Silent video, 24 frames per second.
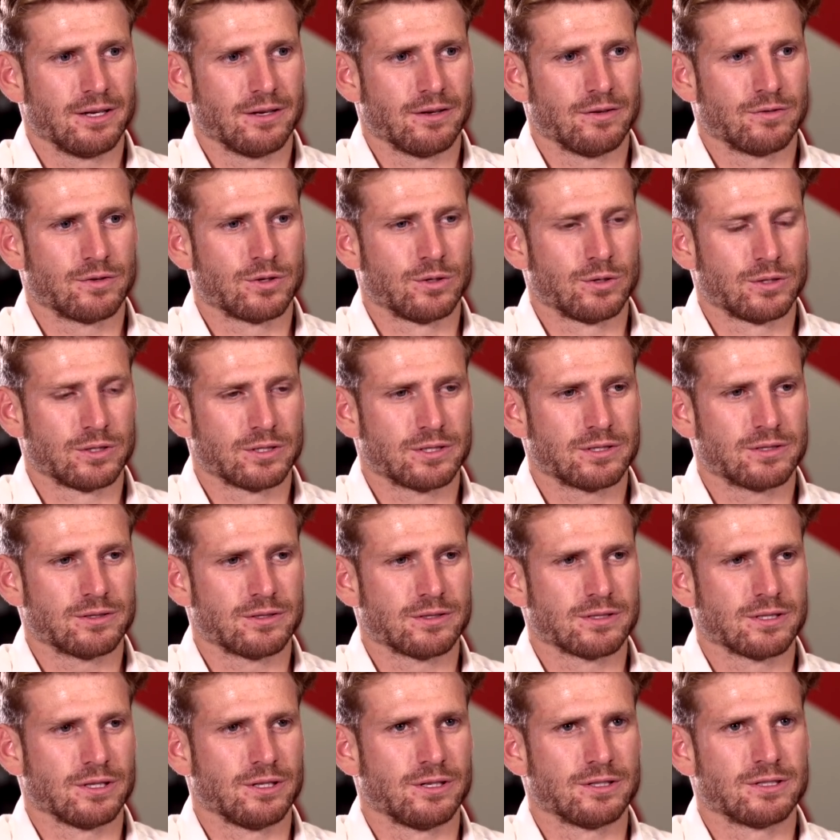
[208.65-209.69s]
of course
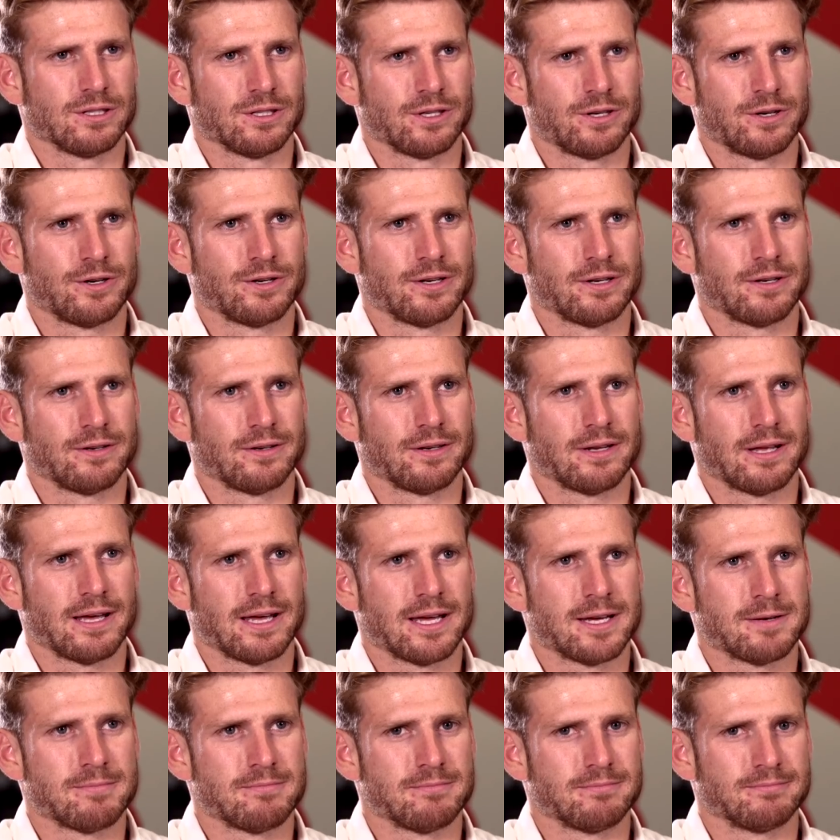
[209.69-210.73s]
there's a lot to learn,
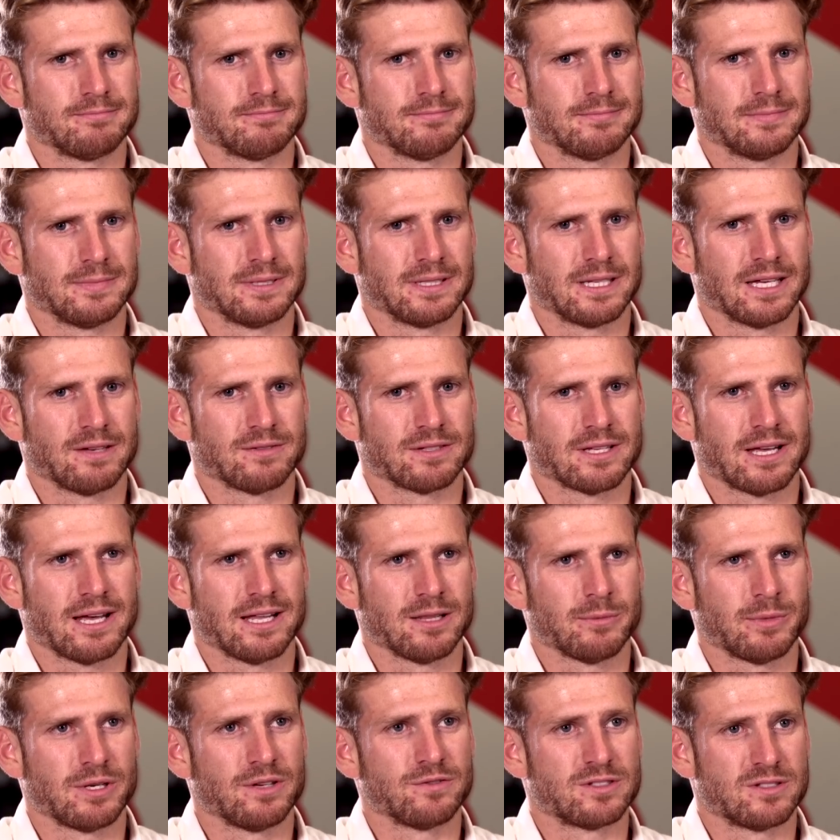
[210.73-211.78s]
and gives that
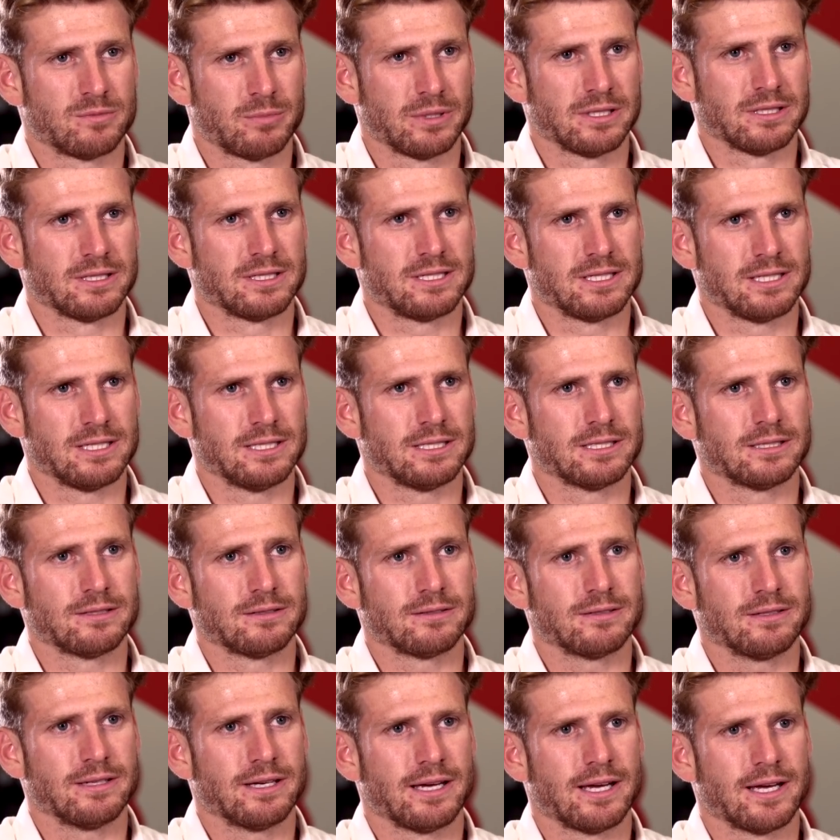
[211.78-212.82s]
element of stability,
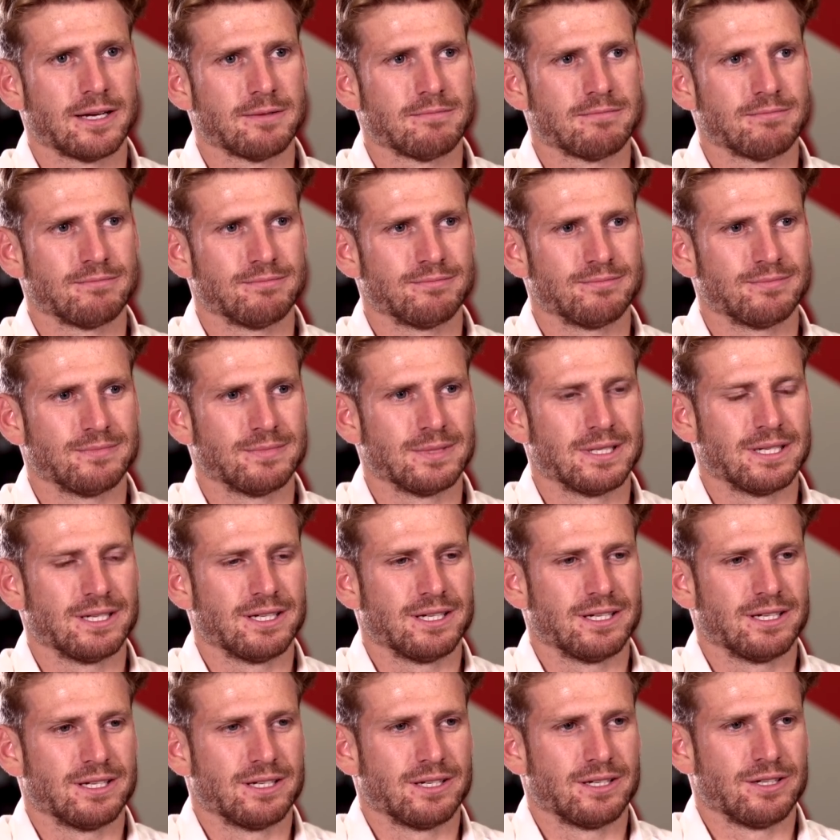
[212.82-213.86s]
and
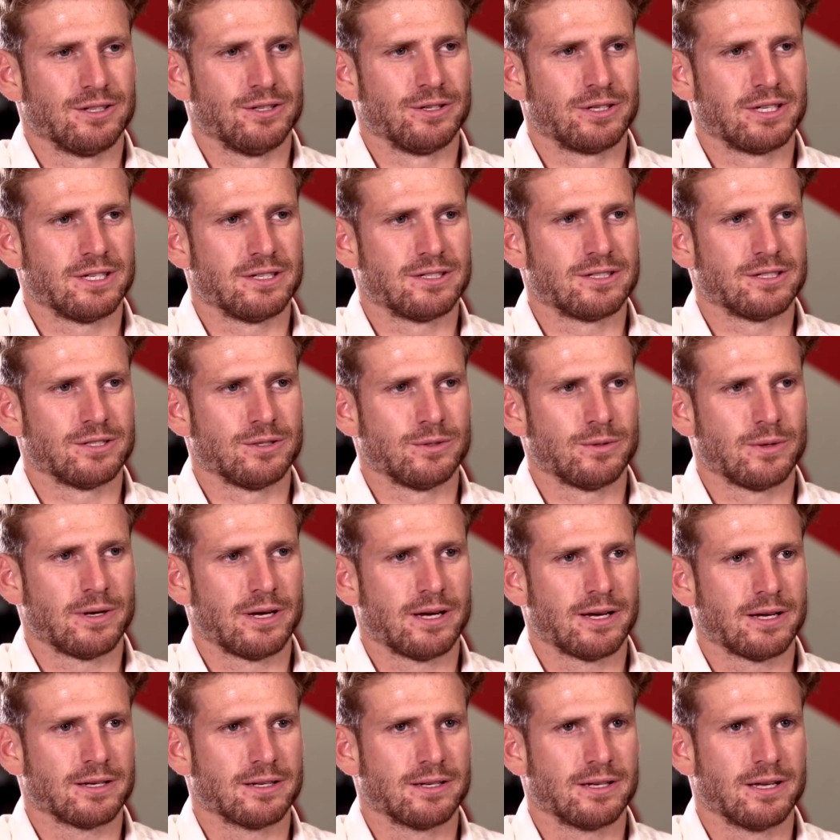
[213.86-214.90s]
looking
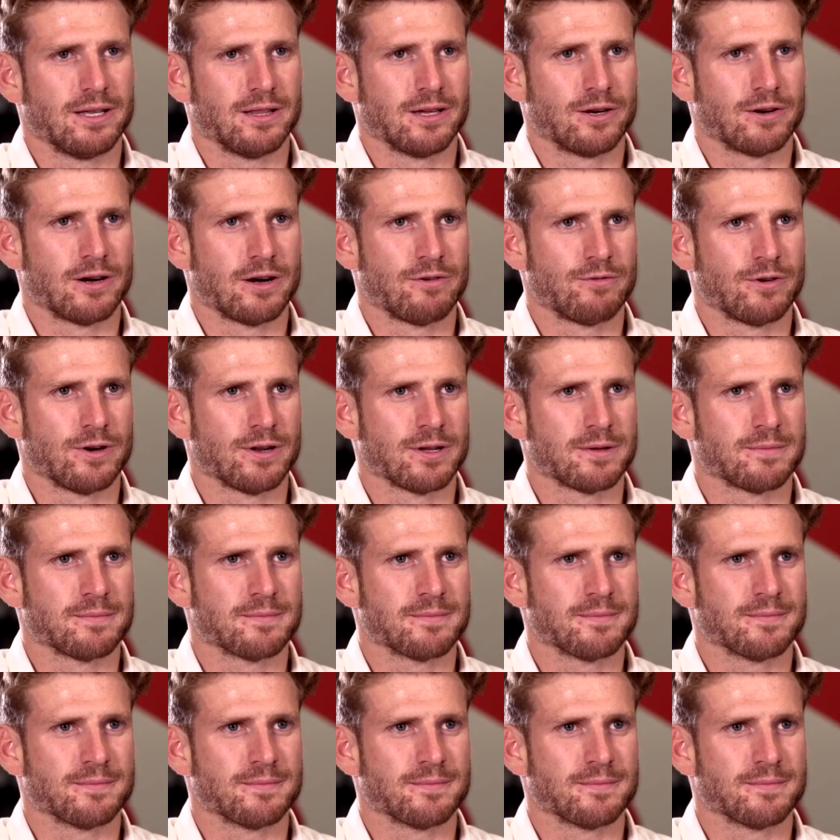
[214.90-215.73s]
to hit the ground running.